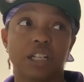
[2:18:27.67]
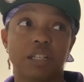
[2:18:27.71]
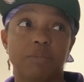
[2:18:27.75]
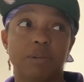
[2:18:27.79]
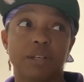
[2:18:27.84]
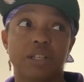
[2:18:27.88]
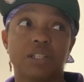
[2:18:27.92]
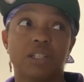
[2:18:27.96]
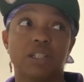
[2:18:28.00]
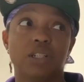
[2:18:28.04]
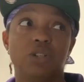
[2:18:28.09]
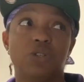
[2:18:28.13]
to be
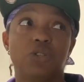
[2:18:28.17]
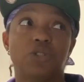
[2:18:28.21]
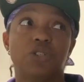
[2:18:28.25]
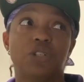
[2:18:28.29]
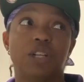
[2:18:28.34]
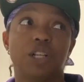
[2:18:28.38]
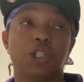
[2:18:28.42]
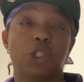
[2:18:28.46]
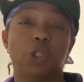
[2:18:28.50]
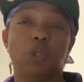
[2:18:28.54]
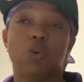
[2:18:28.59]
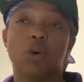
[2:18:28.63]
a solution
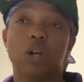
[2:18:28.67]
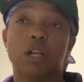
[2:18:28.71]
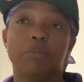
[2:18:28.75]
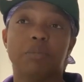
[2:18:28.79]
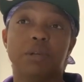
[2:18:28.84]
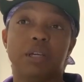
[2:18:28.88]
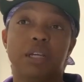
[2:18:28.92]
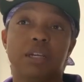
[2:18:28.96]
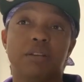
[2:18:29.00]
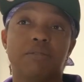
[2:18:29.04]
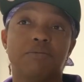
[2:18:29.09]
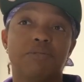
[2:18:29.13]
that you want to
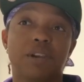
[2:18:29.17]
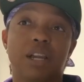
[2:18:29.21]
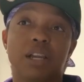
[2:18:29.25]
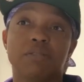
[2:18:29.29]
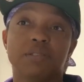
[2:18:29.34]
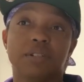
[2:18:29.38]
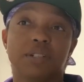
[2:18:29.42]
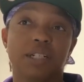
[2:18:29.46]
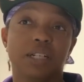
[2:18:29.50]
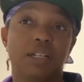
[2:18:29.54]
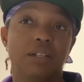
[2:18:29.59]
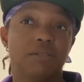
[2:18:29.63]
be in
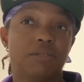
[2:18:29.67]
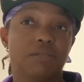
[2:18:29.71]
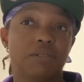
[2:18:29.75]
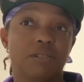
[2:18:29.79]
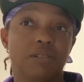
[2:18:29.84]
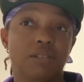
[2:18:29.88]
favor of.